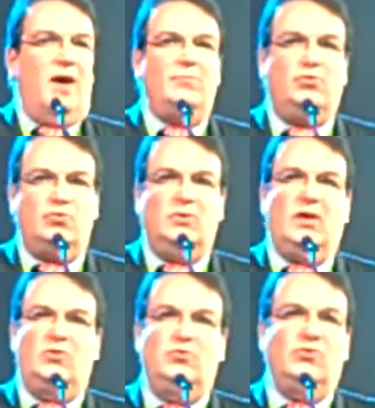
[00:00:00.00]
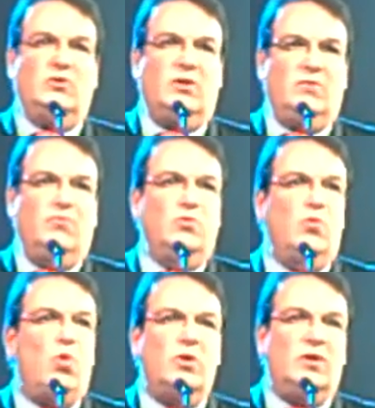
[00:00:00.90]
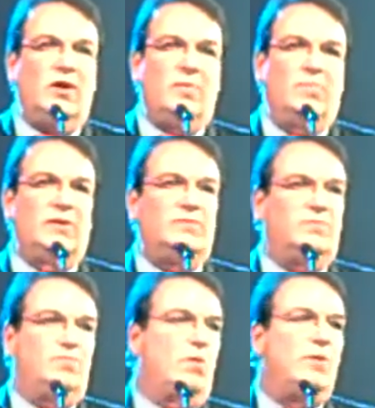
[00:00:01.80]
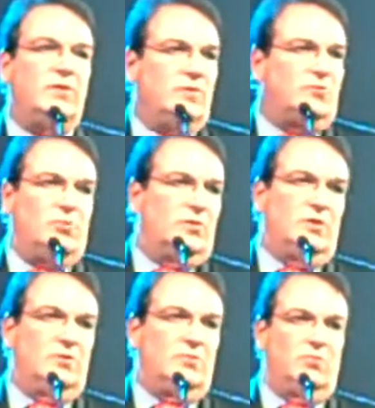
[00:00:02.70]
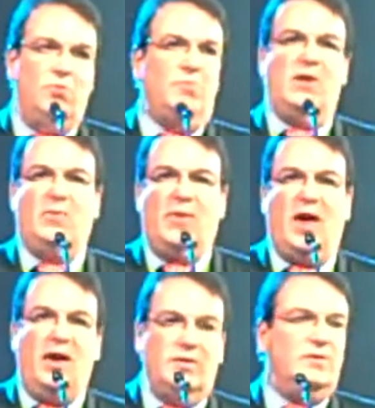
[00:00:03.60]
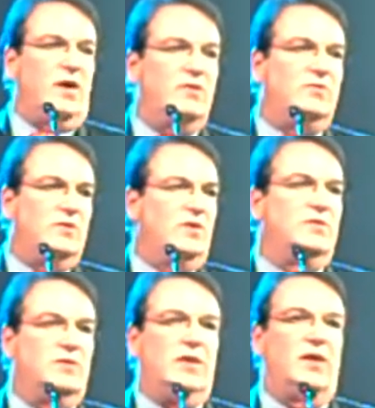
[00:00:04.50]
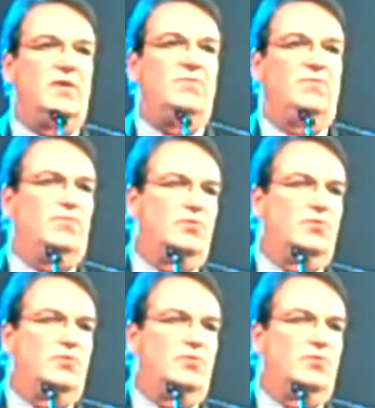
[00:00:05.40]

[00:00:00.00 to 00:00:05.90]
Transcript: I'm sure that you started for the World Cup, but public transportation will be a reality as it is in any in